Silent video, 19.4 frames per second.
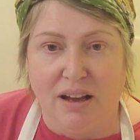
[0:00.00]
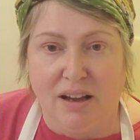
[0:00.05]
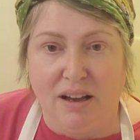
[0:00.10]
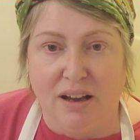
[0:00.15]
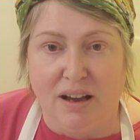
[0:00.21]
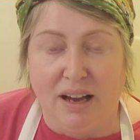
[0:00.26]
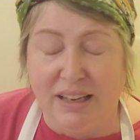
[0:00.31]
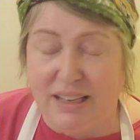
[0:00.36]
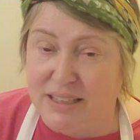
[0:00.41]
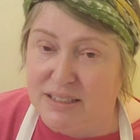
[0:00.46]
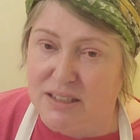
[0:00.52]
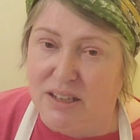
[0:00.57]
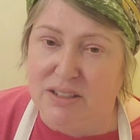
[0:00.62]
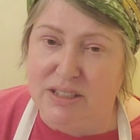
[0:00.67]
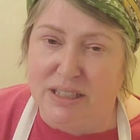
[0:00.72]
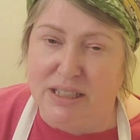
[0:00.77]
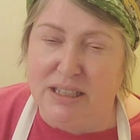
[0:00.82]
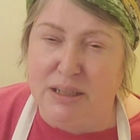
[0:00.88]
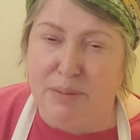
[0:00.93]
I guess I'll see
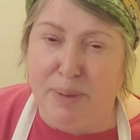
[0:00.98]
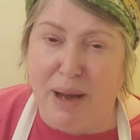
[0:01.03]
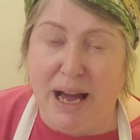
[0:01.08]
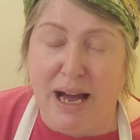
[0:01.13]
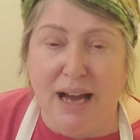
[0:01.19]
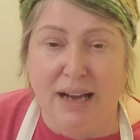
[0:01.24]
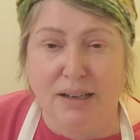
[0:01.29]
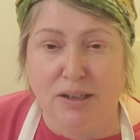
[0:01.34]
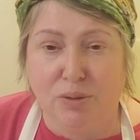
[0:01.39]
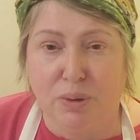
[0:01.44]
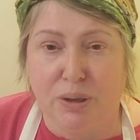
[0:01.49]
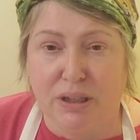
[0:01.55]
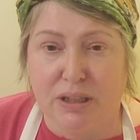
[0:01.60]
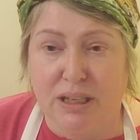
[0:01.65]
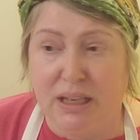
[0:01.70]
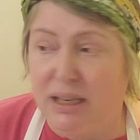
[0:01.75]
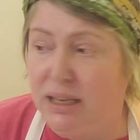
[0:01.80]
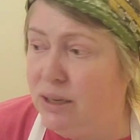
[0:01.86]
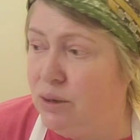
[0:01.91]
you back with
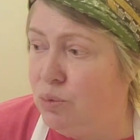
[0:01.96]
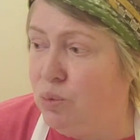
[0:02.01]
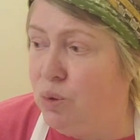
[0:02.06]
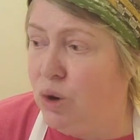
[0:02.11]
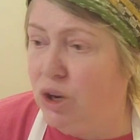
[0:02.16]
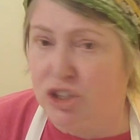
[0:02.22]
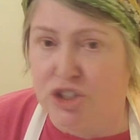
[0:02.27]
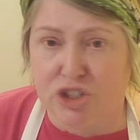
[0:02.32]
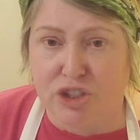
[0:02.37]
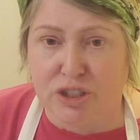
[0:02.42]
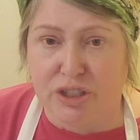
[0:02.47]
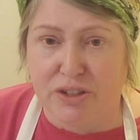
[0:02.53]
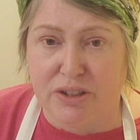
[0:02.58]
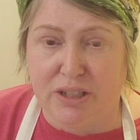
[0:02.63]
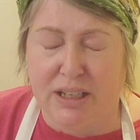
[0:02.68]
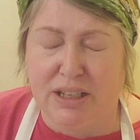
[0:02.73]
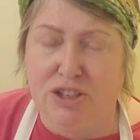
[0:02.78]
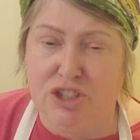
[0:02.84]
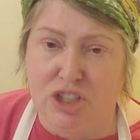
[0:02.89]
the washed thing.
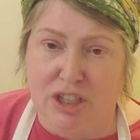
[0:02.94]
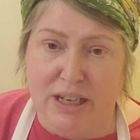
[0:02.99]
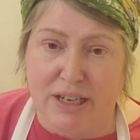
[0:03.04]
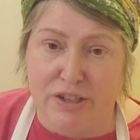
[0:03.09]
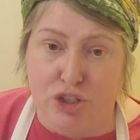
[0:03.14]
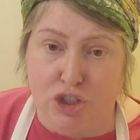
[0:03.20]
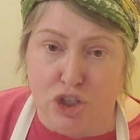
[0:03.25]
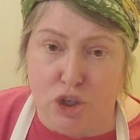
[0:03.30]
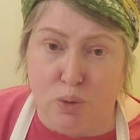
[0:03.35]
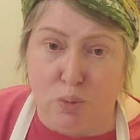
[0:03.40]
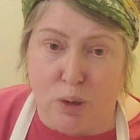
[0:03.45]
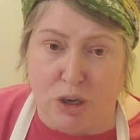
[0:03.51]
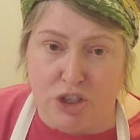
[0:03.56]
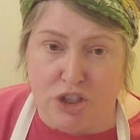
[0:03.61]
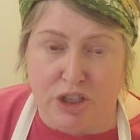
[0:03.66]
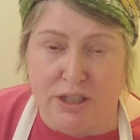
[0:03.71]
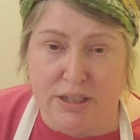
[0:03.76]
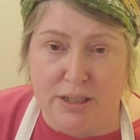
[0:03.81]
She's getting two washes. Oh,